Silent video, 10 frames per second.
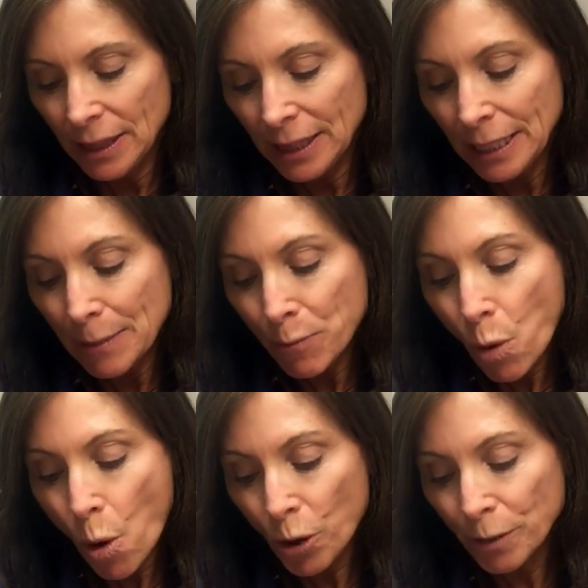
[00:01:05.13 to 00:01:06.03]
The
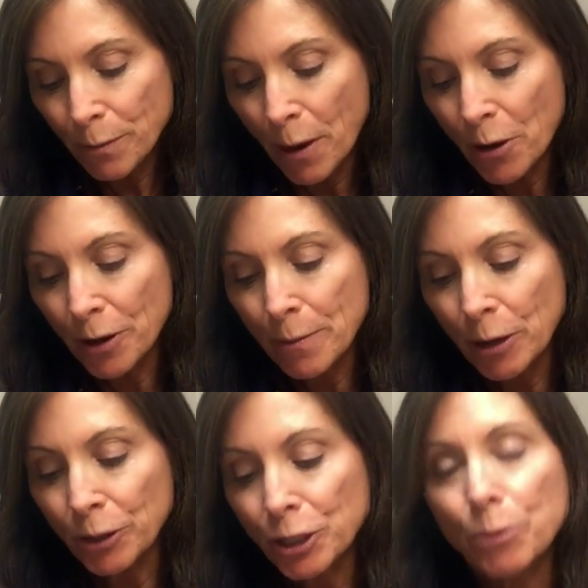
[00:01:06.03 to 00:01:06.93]
important part
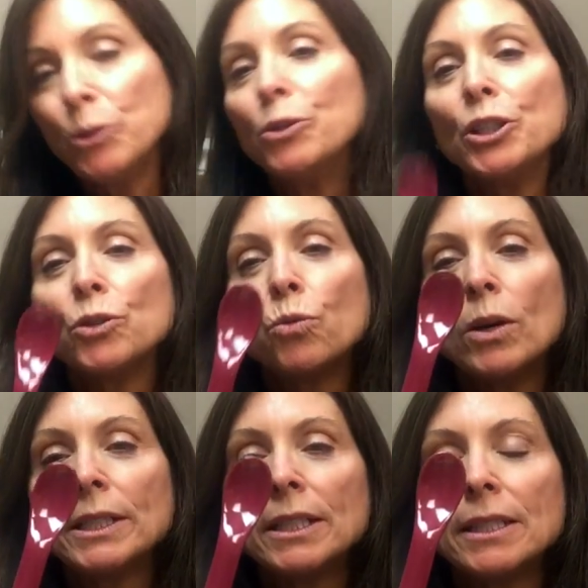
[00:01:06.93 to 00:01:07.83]
about a spoon is
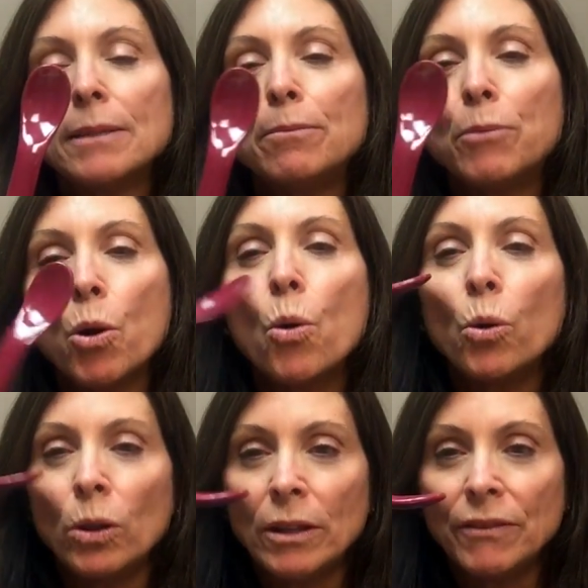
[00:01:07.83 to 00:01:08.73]
what does the
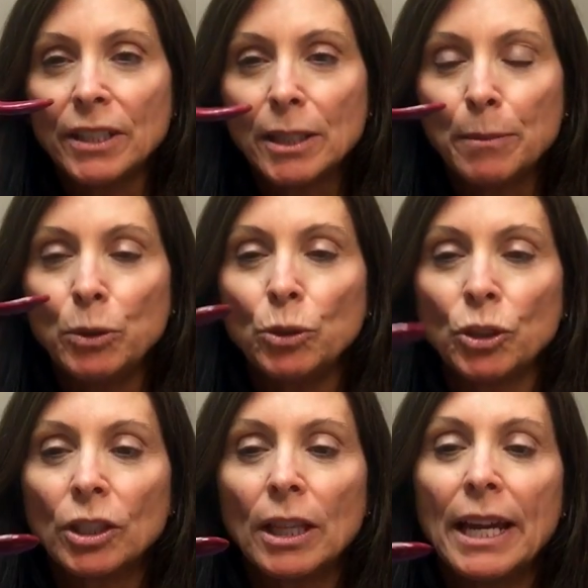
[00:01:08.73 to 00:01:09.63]
bowl of the spoon
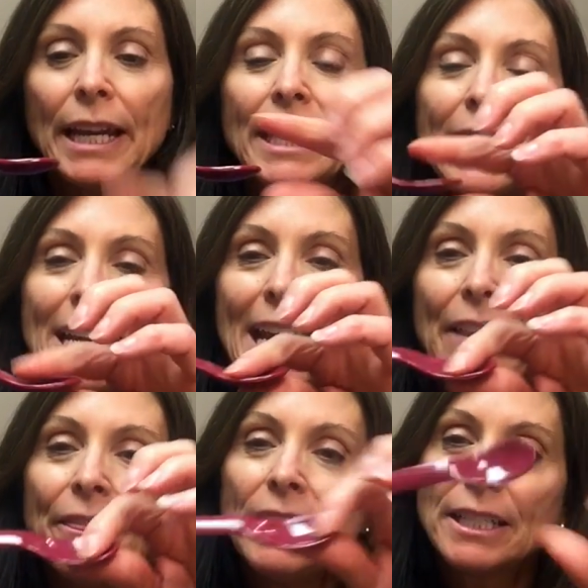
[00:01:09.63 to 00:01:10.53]
look like?
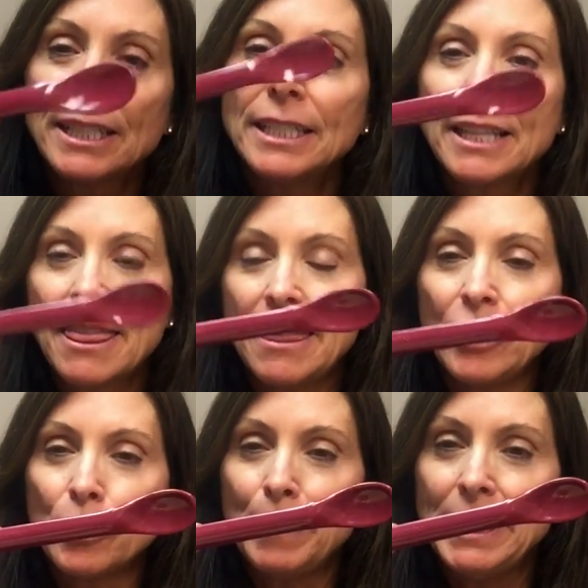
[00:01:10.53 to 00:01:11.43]
And this is a
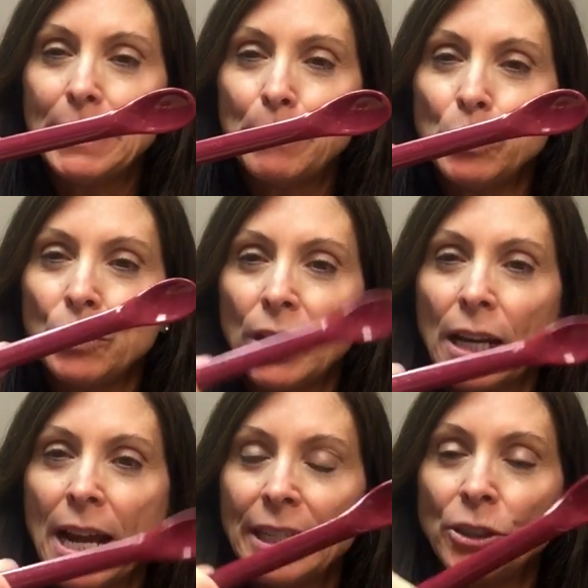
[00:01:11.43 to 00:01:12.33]
therapy spoon that
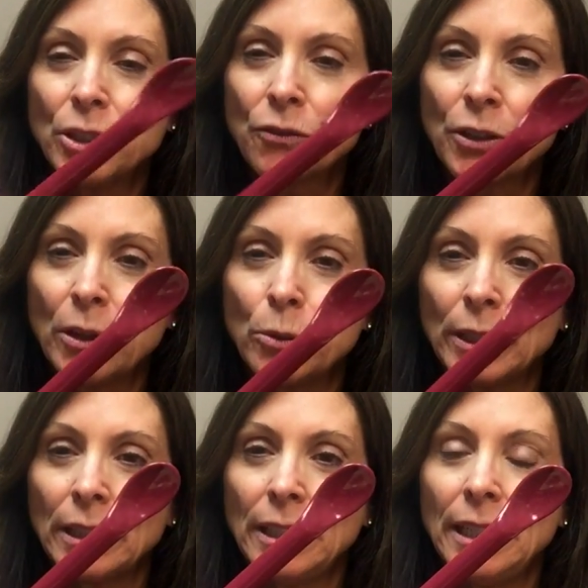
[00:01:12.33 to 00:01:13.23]
I use
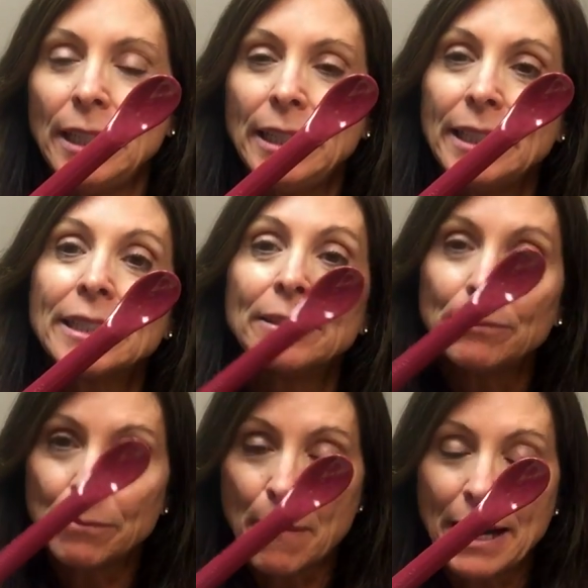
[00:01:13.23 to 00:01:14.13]
frequently
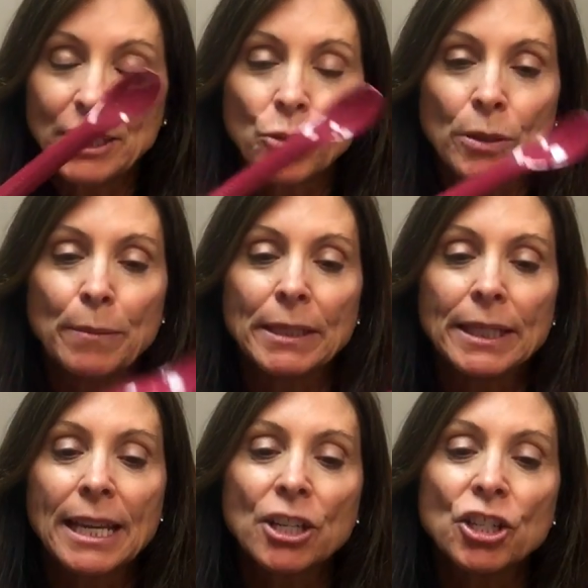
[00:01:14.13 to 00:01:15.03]
in my treatment
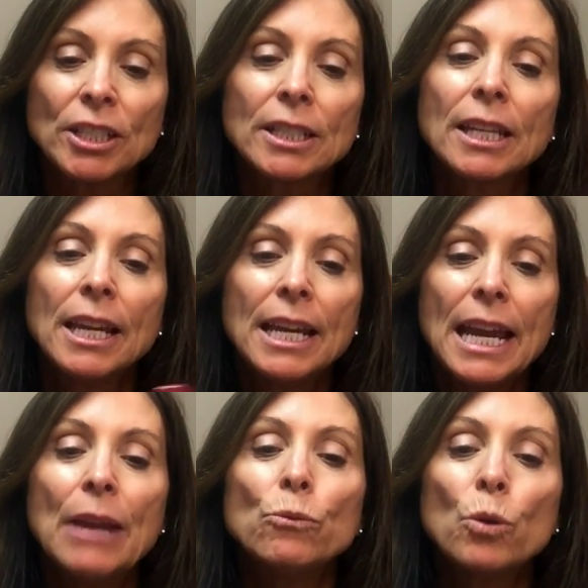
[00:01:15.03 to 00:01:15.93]
sessions.
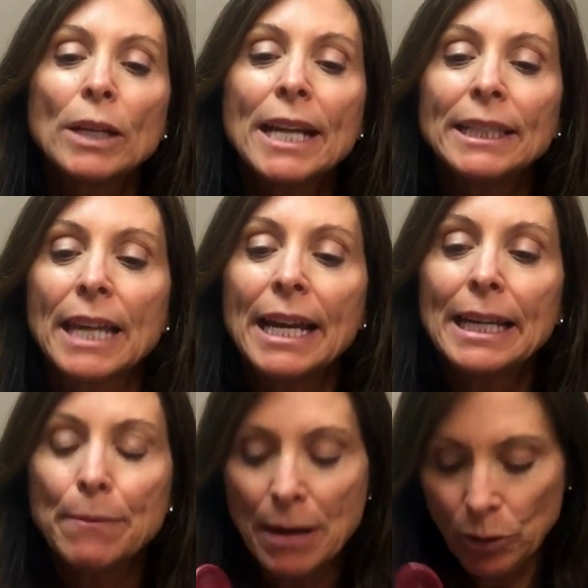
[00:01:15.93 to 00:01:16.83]
And what I
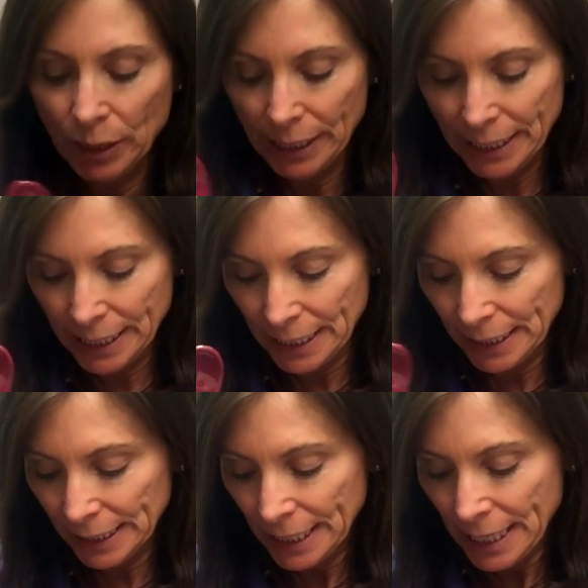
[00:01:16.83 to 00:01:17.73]
like about it
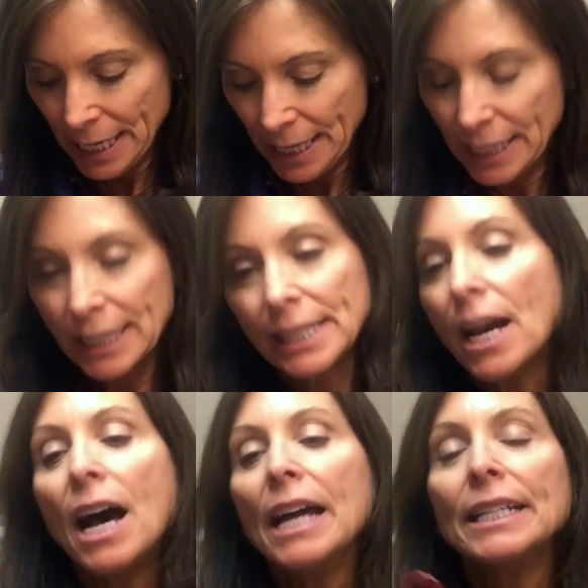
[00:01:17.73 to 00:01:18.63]
is the
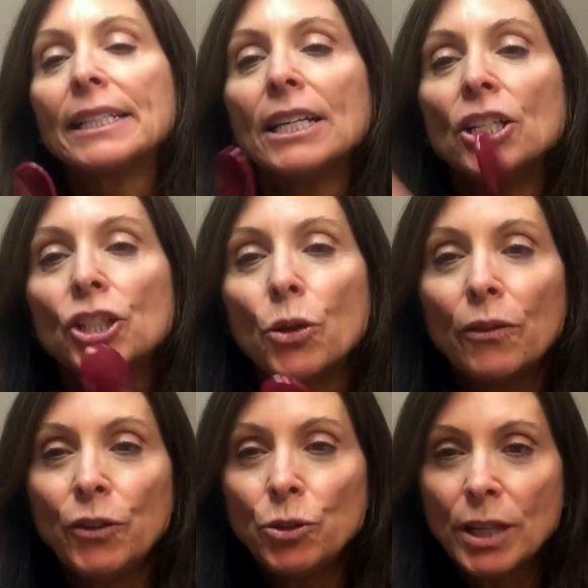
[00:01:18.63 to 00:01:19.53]
size. So
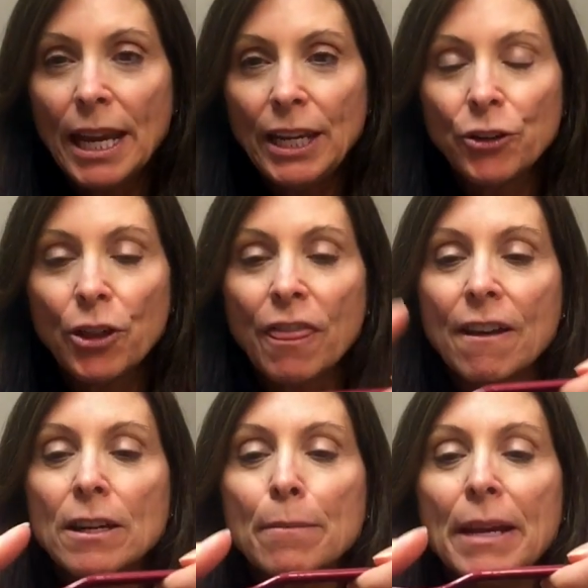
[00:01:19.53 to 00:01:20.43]
if you take your
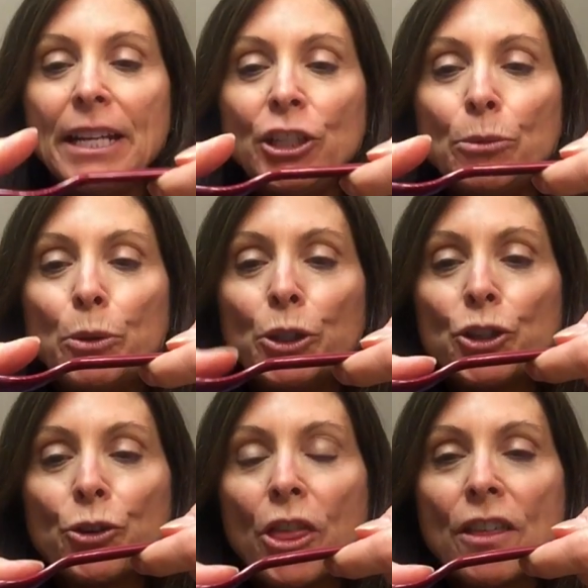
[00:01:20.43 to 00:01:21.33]
thumb and you
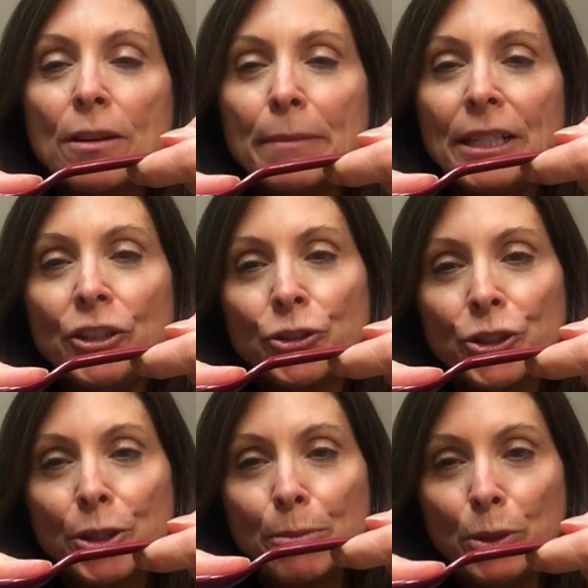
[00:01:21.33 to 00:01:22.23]
put your thumb in your
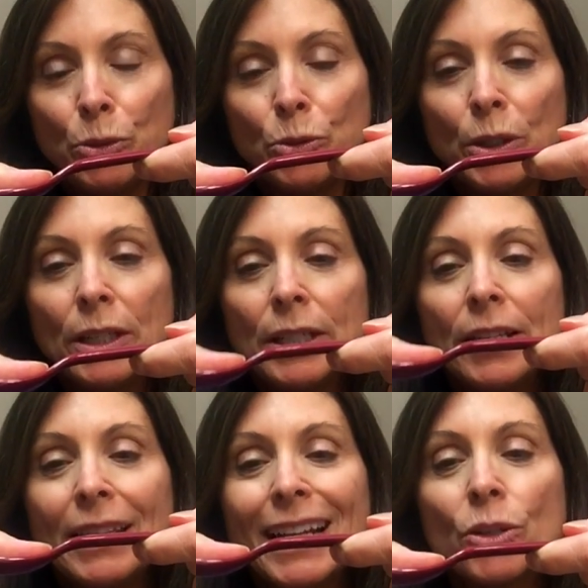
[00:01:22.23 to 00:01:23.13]
spoon,
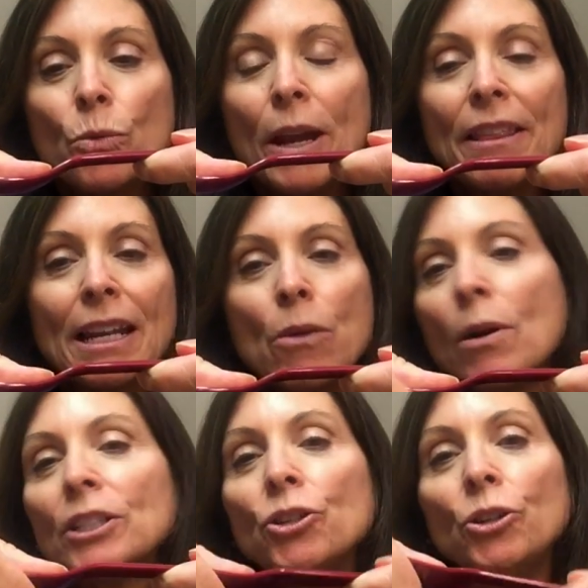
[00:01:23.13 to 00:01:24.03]
that's a way that I
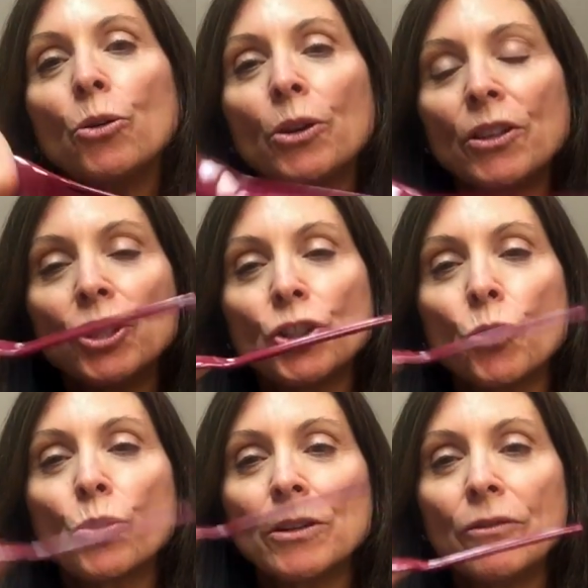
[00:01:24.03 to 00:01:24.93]
want you to go to the
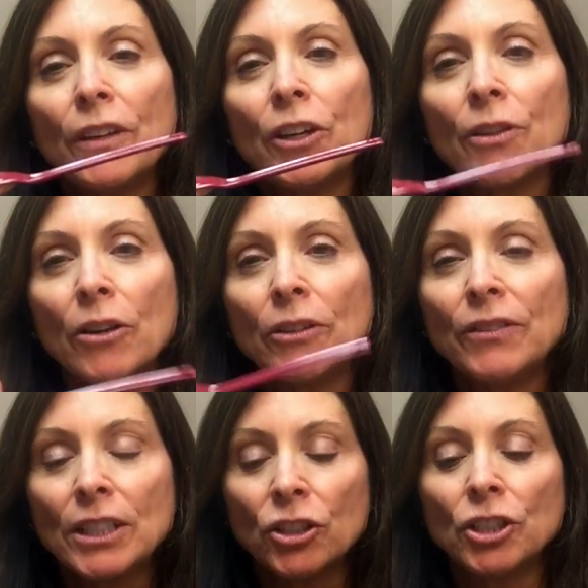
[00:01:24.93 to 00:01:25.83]
store and figure out
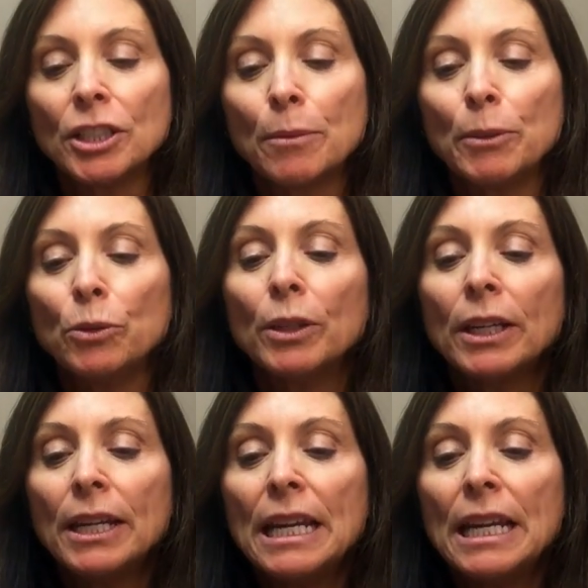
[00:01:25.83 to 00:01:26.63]
if it's a good spoon.